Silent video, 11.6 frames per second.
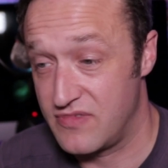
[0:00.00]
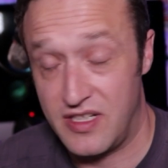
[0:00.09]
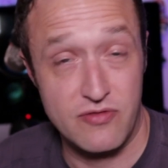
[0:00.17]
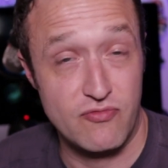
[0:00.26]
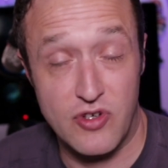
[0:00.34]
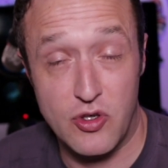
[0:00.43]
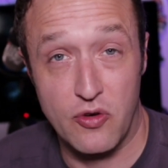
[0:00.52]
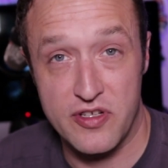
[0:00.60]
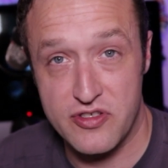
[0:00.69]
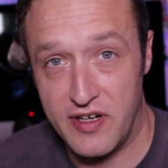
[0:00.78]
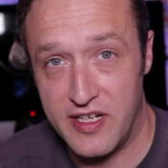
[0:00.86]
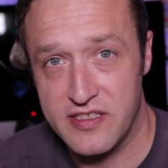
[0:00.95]
you know, record a
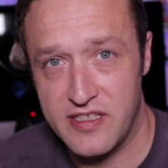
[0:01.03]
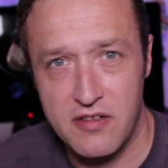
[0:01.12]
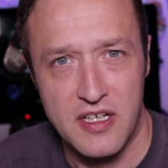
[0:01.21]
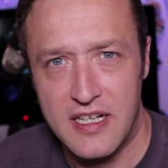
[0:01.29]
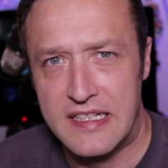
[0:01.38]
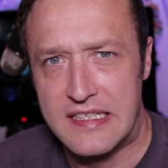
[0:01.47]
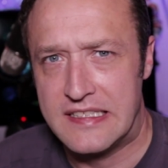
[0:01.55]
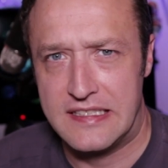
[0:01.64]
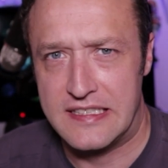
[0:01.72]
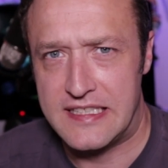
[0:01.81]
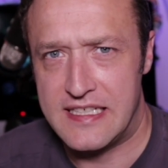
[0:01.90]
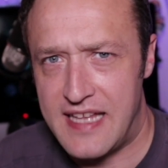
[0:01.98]
screen. So
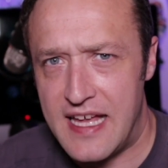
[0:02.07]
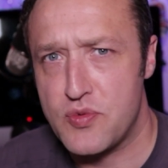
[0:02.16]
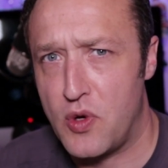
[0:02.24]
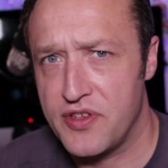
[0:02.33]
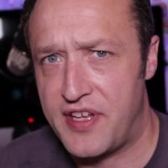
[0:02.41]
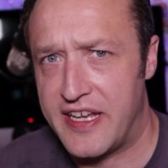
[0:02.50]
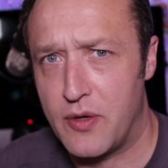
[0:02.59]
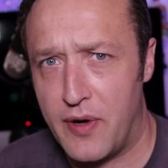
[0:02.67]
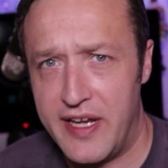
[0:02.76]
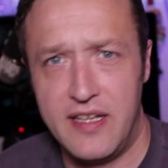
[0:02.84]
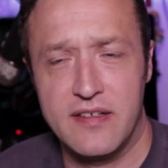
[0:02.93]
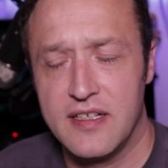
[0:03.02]
I guess that's one
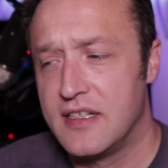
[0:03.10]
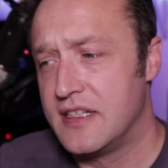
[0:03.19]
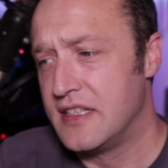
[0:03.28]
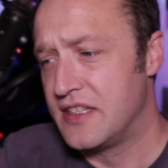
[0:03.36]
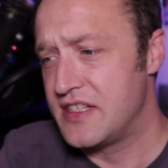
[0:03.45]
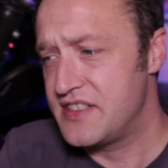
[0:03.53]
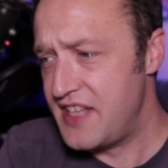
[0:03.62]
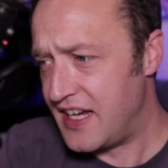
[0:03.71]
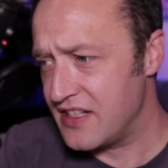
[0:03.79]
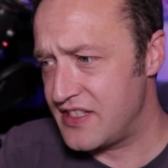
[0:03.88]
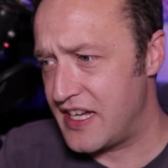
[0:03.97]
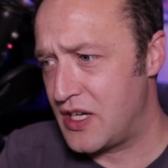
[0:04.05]
takeaway. The
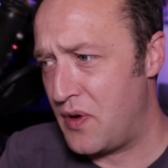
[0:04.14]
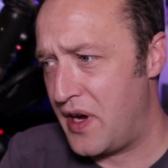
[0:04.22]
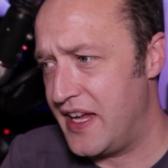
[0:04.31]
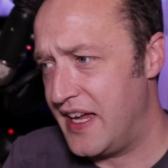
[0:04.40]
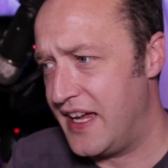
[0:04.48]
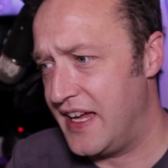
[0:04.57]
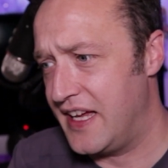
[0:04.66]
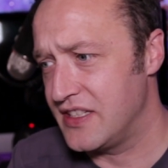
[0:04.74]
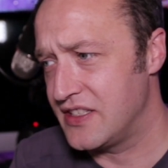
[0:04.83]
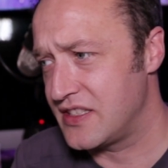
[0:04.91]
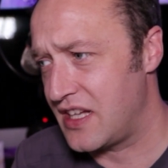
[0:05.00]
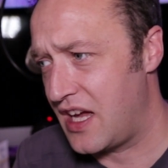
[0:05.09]
second takeaway
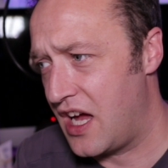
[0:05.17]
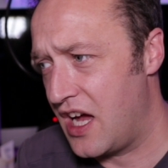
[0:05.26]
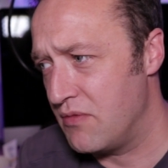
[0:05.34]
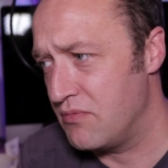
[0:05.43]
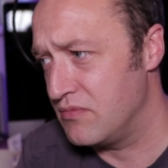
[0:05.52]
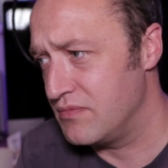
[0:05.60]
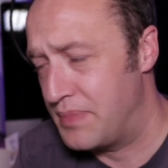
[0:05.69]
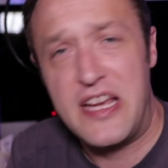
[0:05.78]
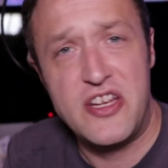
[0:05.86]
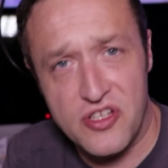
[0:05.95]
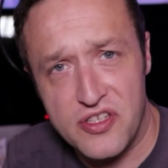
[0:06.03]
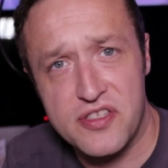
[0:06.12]
is um,
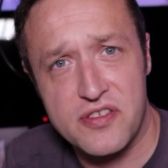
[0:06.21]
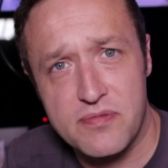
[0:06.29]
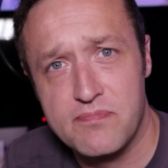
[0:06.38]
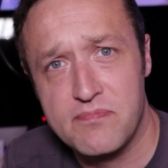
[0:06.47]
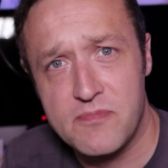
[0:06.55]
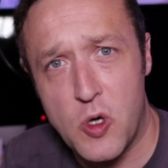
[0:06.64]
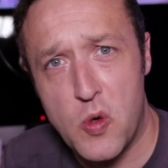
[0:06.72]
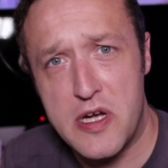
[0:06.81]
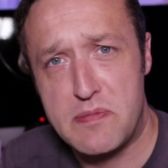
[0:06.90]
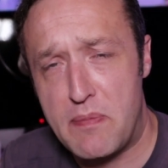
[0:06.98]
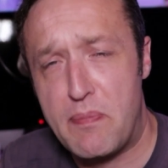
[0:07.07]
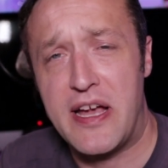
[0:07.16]
patience
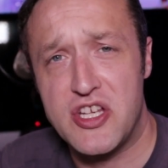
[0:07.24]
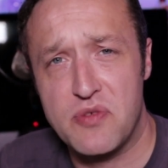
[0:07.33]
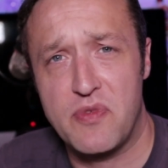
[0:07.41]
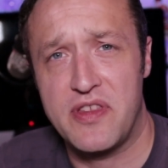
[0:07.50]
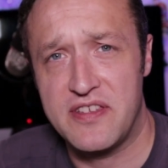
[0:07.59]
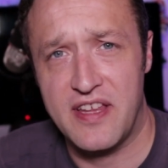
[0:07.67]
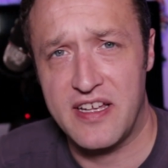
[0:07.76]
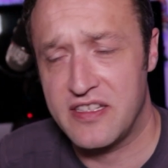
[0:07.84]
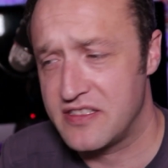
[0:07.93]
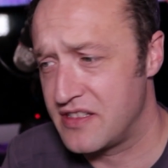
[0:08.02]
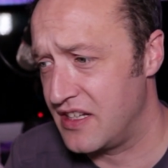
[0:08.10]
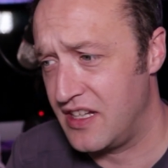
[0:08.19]
always be patient with these
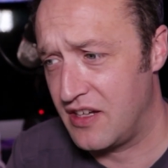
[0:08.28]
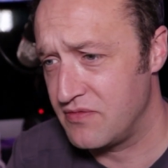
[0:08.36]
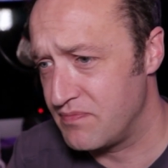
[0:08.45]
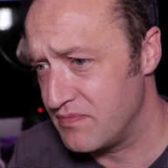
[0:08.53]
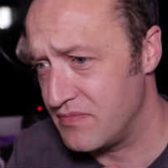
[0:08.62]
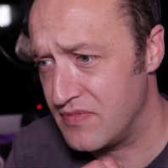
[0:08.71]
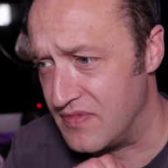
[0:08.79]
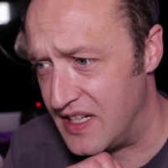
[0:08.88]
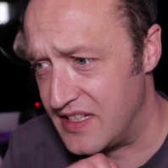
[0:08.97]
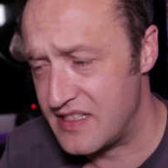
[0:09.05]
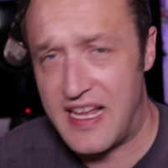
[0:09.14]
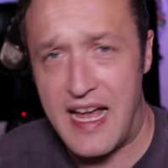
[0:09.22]
things. You know,
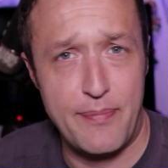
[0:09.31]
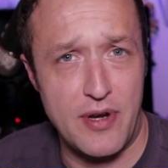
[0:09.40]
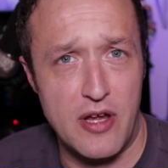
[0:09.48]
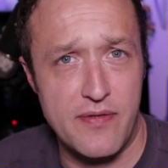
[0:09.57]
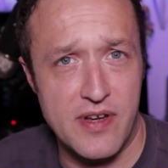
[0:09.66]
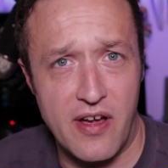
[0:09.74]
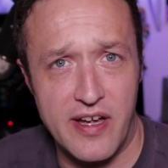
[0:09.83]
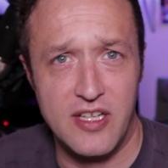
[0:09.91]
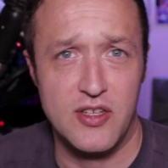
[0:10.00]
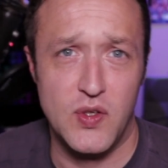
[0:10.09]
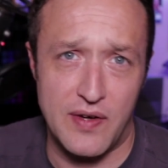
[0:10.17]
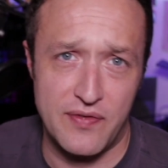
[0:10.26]
it doesn't happen overnight.
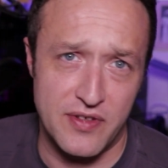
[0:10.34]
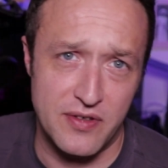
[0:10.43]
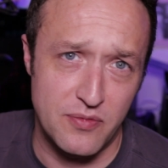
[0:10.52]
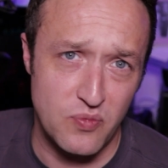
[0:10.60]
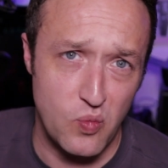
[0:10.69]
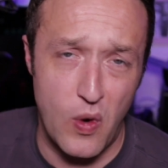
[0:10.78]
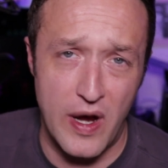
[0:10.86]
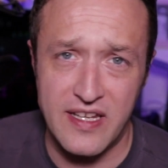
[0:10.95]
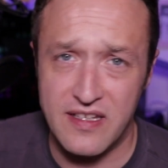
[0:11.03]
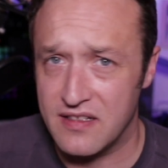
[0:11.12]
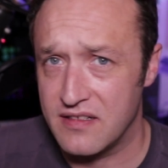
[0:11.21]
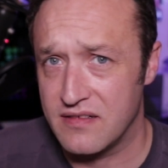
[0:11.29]
You do have to
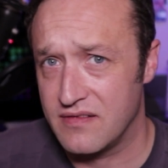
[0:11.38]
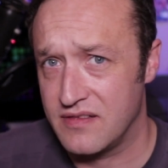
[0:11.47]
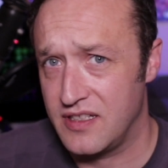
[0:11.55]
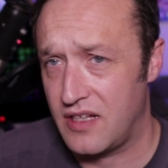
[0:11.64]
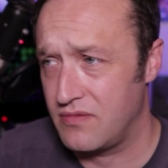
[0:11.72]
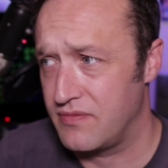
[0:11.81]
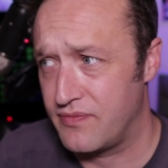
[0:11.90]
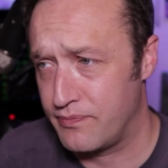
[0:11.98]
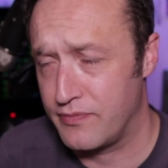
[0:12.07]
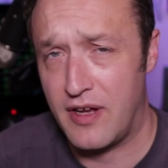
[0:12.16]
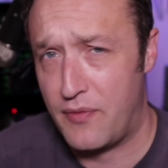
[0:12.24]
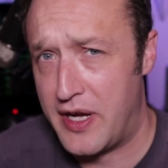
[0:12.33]
wait, and you know,
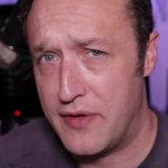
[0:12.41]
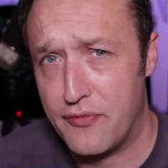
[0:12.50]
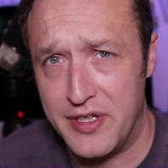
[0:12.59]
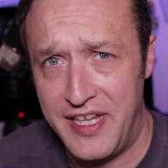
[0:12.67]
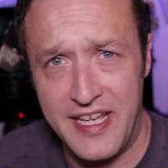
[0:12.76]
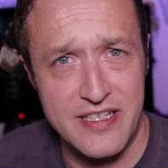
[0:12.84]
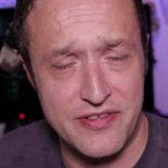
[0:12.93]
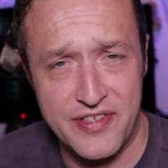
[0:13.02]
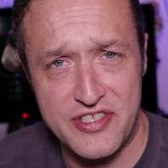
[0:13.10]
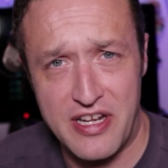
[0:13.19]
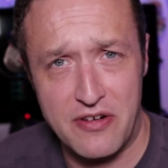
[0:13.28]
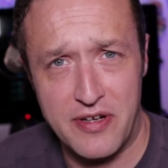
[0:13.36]
I waited three years on
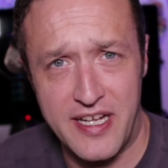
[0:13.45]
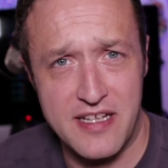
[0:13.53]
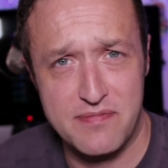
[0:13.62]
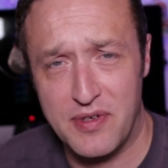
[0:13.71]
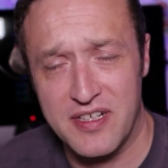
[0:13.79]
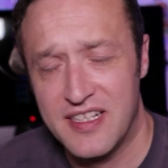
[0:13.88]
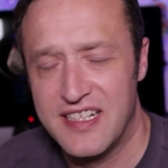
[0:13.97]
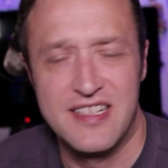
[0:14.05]
this channel, I guess, but